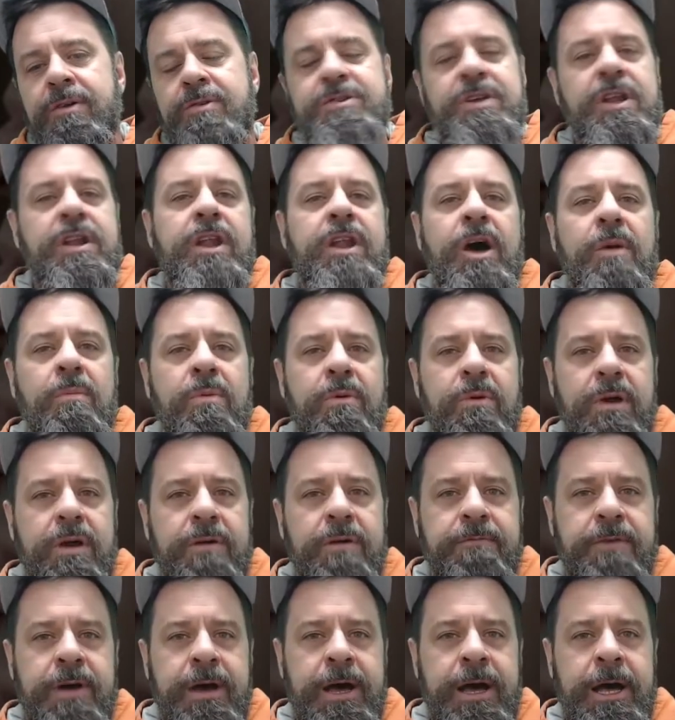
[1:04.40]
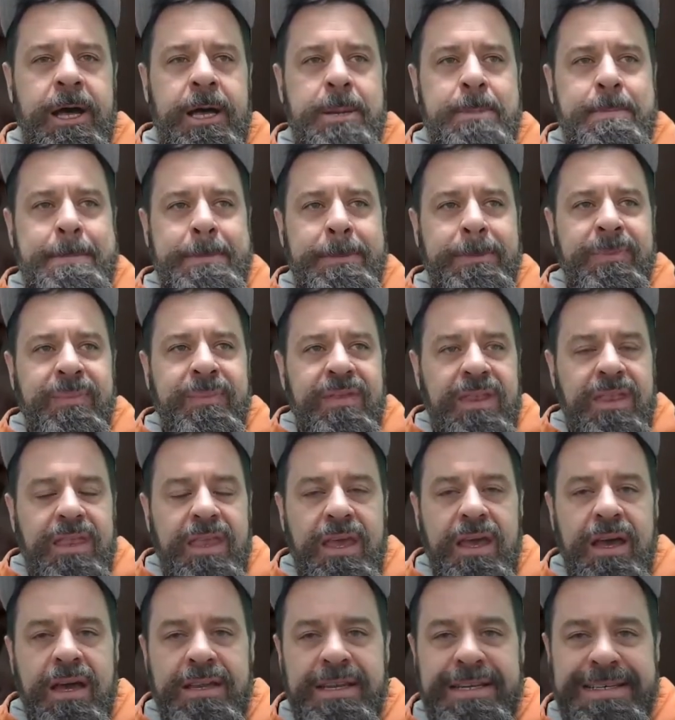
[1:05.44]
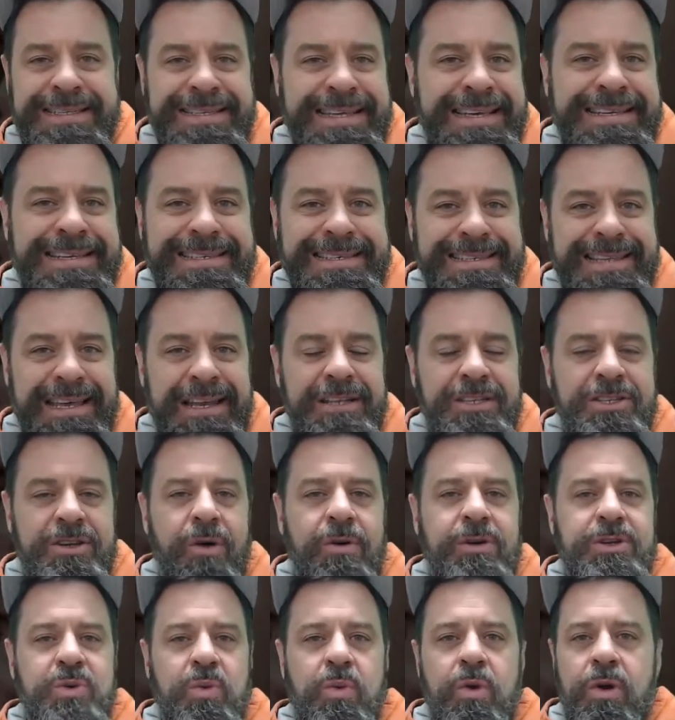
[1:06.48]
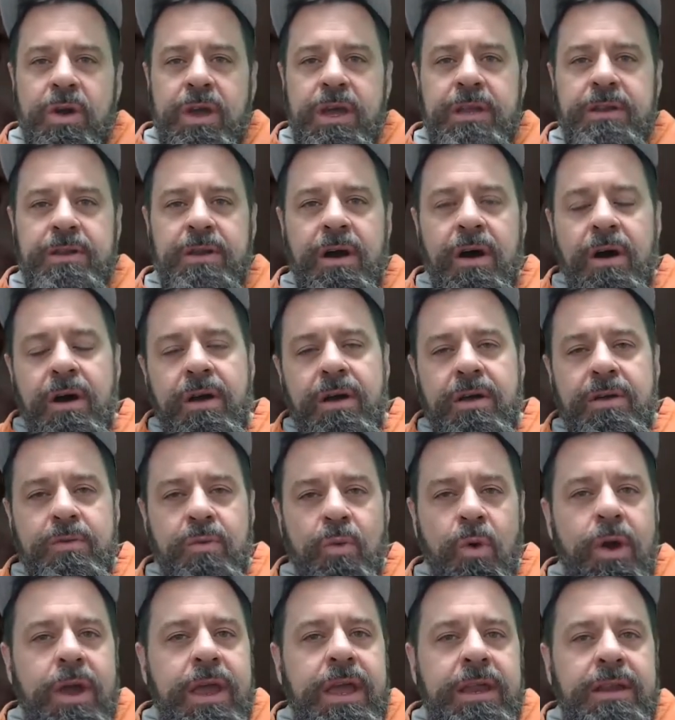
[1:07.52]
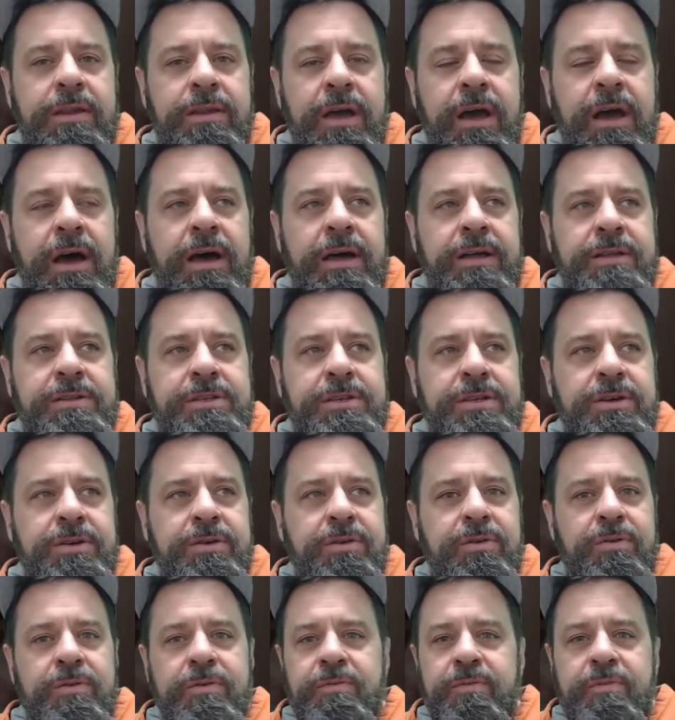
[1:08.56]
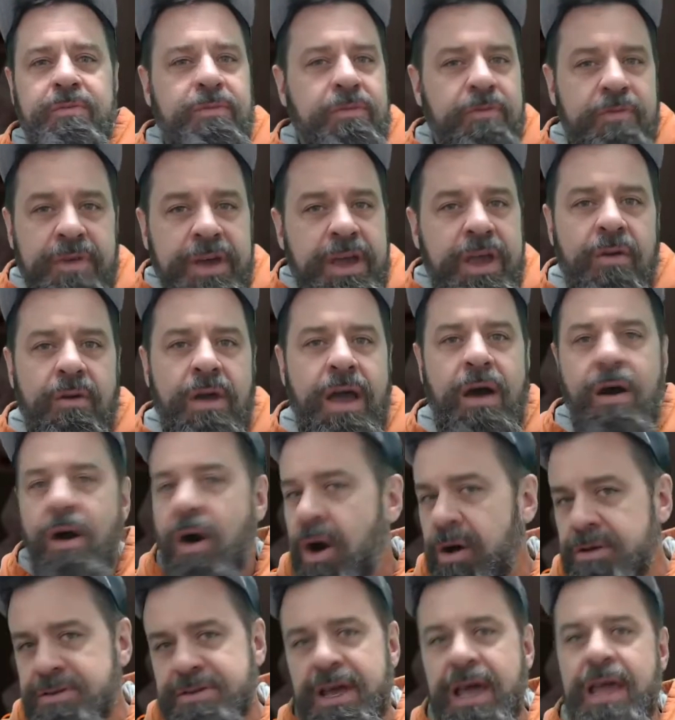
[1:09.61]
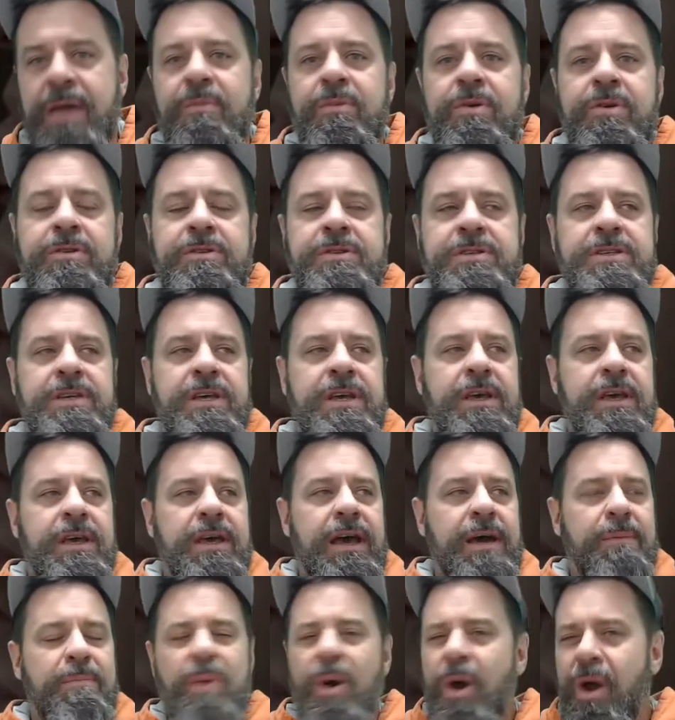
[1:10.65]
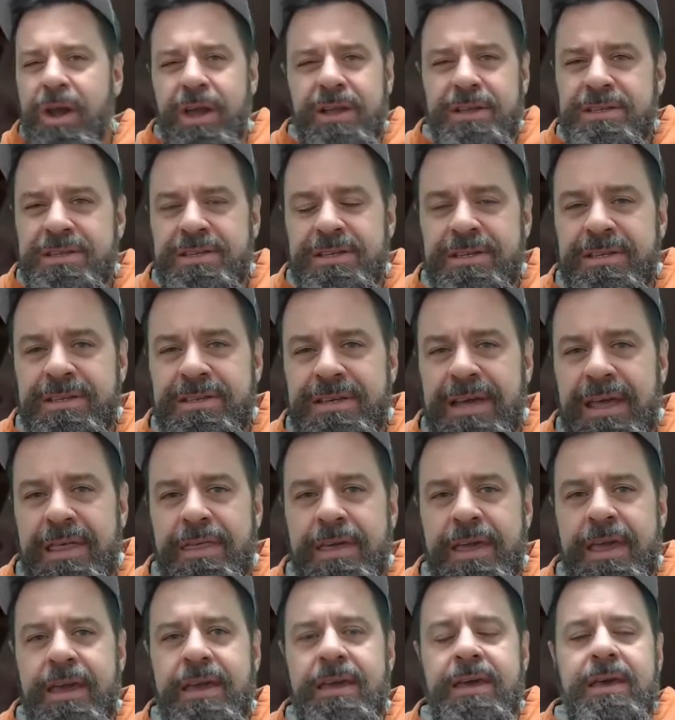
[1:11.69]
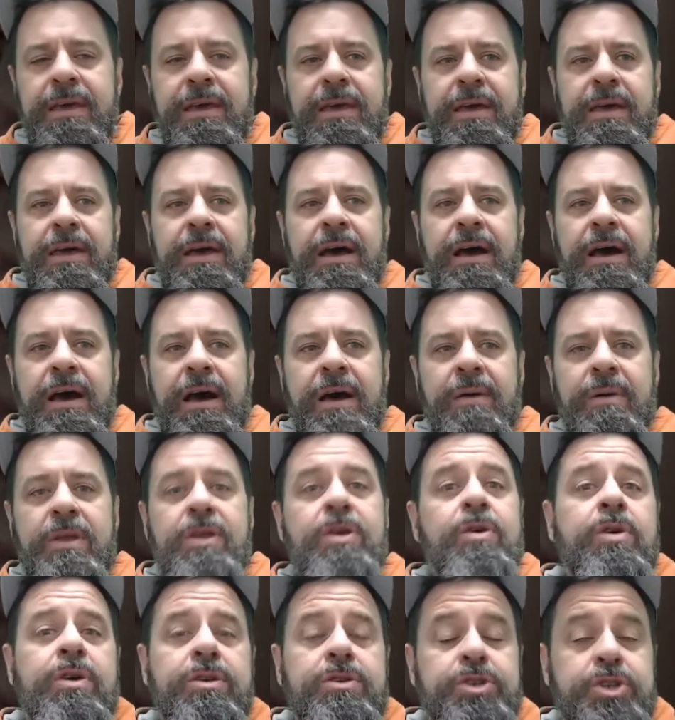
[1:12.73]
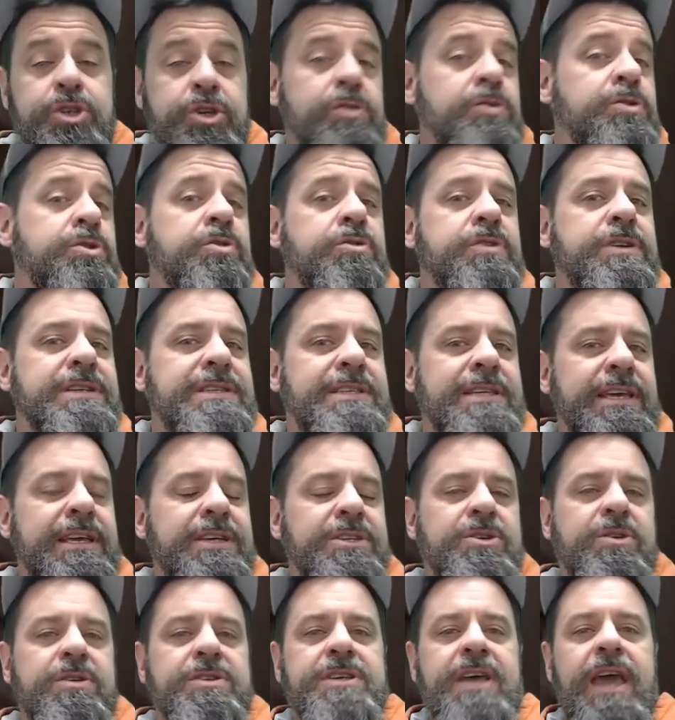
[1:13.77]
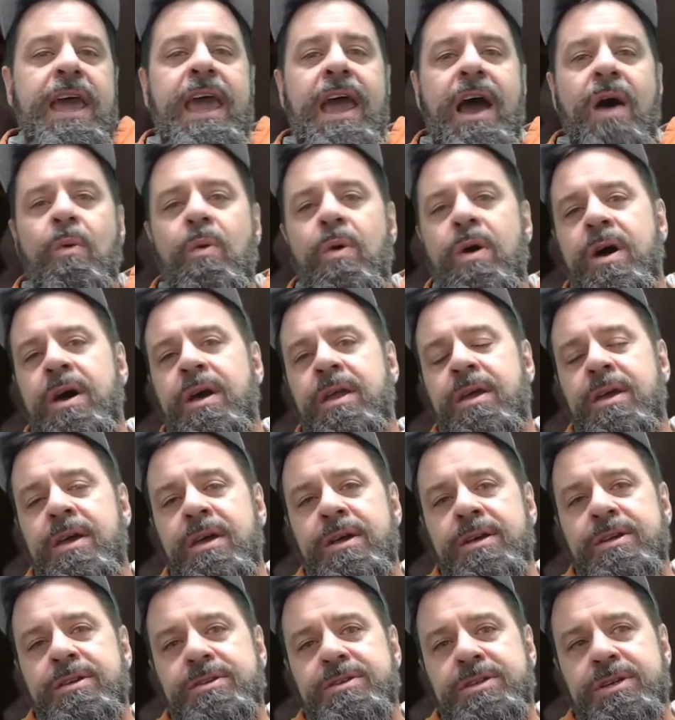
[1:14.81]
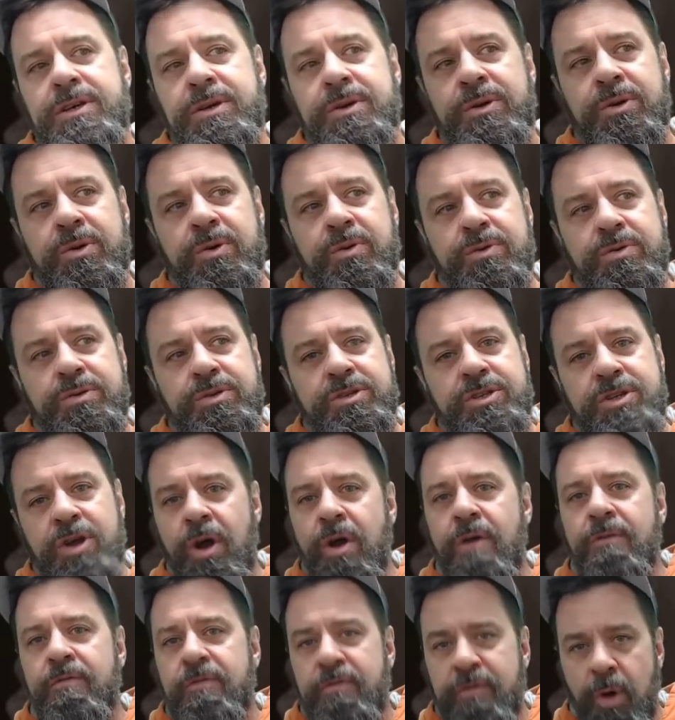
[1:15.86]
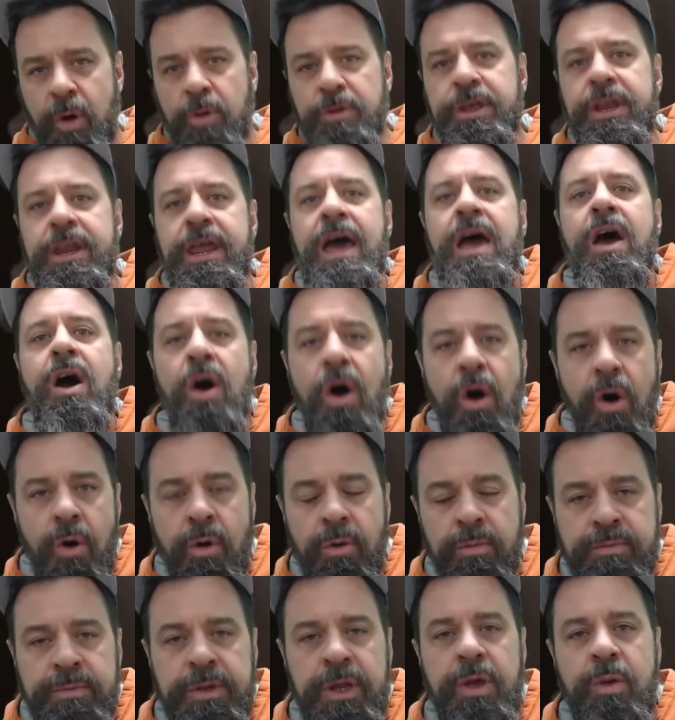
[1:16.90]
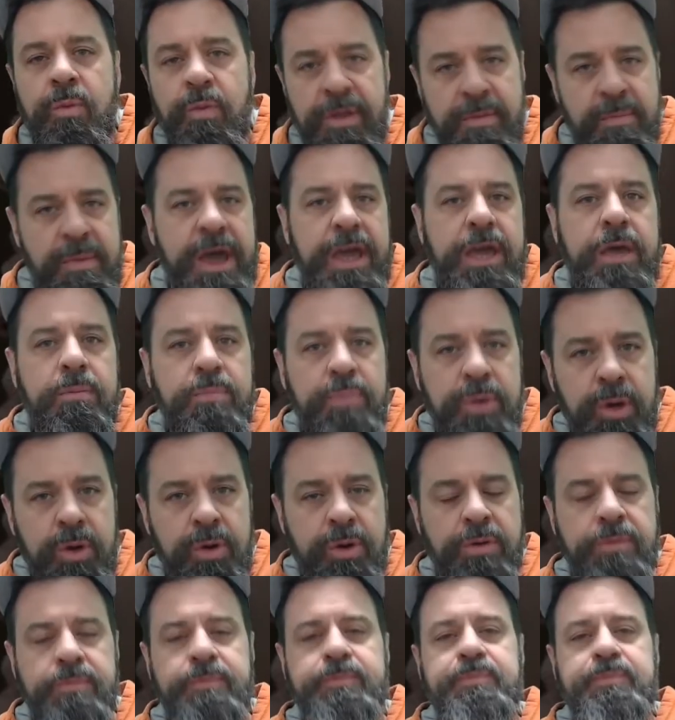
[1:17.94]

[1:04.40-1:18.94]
a number of diseases that it's always working to figure out: Alzheimer's, Parkinson's, I think. And you can choose your disease. You can say, hey, I want to start folding at home with my computer,